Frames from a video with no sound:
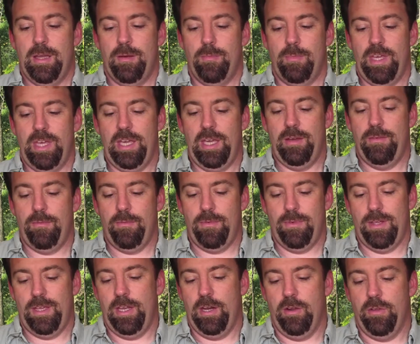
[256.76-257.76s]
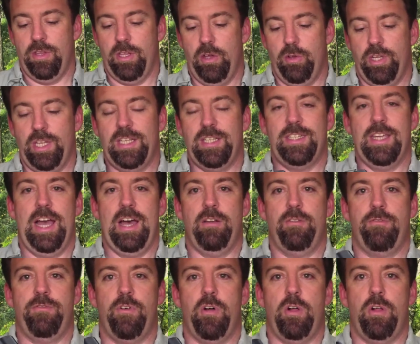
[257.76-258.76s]
Me, you know, the only
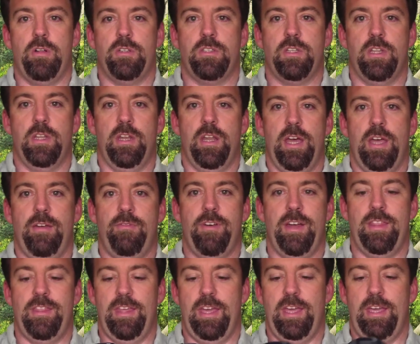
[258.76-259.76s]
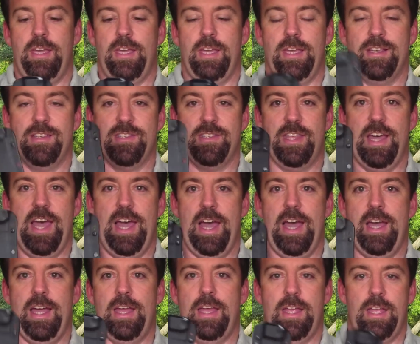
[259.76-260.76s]
downfall to the knife, I think, is
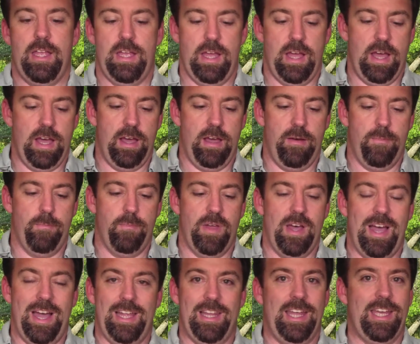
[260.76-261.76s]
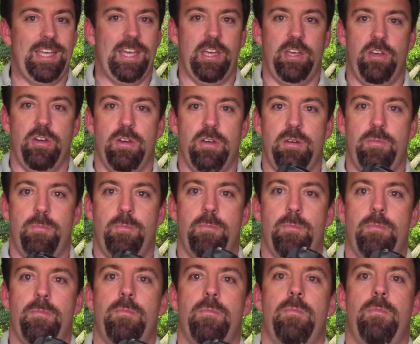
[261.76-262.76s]
that um, I like a good
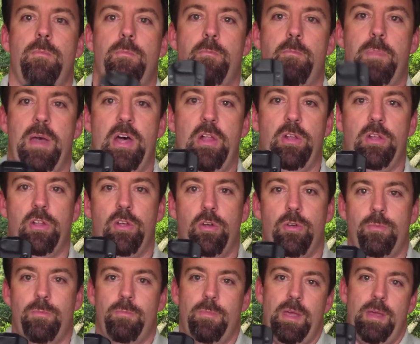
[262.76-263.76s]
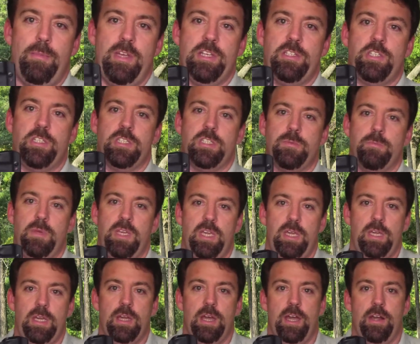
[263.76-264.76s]
belt loop. Maybe it's just
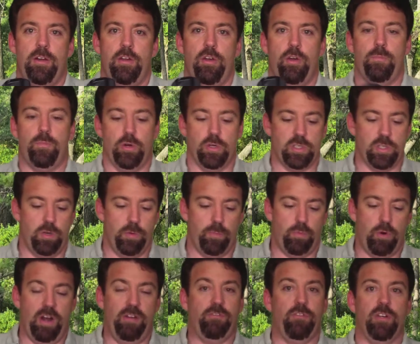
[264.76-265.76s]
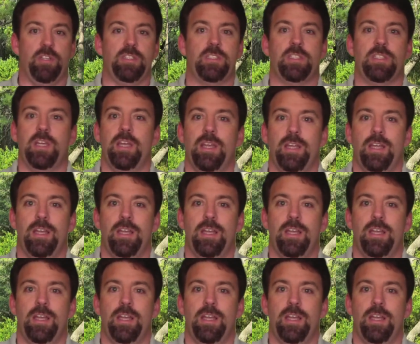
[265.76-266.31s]
me. I don't know, personal preference.